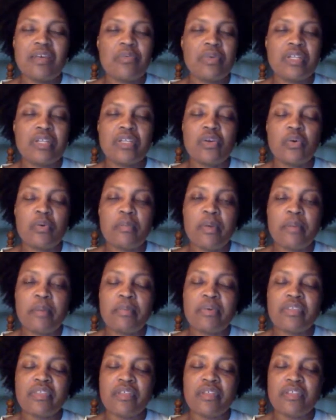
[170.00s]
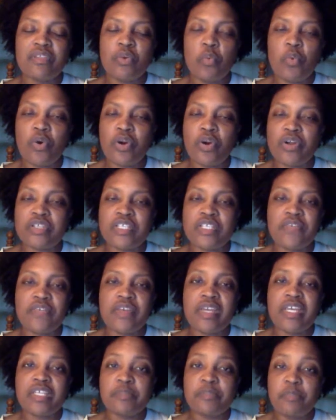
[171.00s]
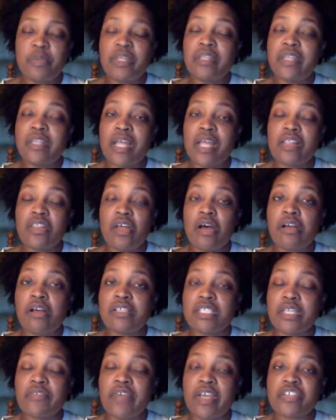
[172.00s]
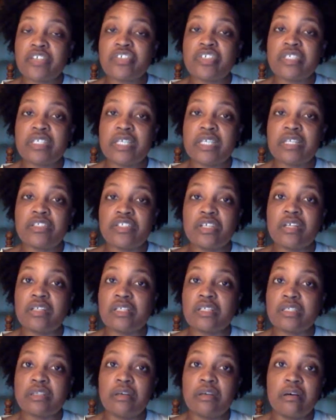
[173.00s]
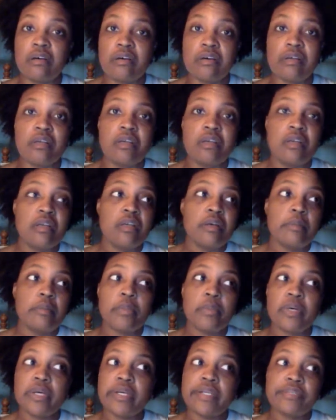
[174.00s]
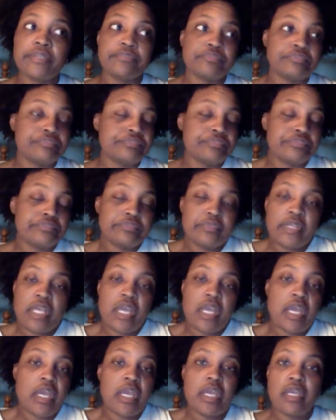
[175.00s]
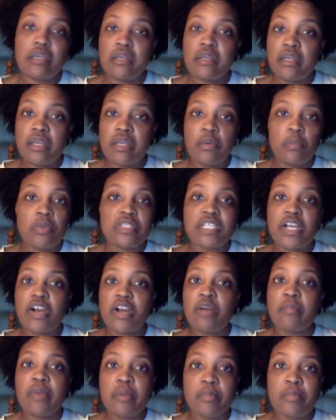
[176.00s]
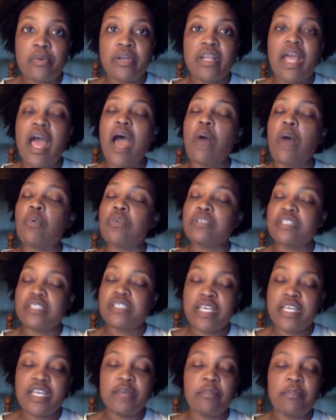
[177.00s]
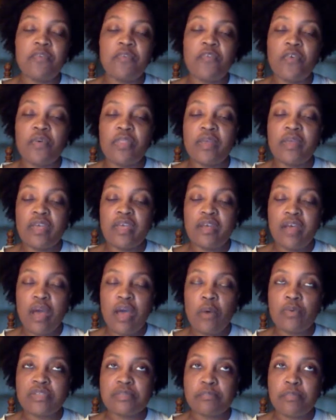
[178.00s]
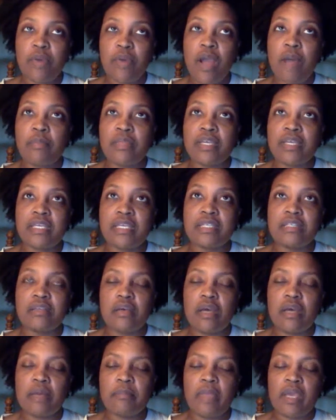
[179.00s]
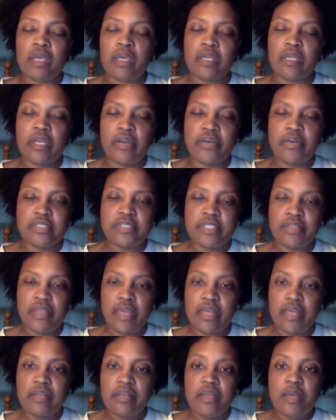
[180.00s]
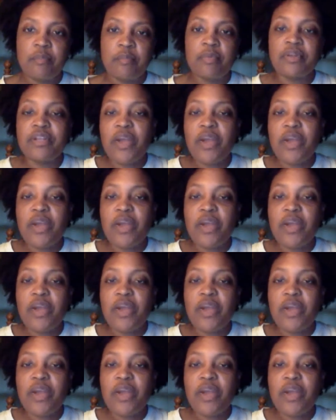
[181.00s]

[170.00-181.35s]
really don't remember the words of it. It's been that long since I've actually sung the song. But hey, once I remember it, I will sing it before I'm not going to guarantee that. But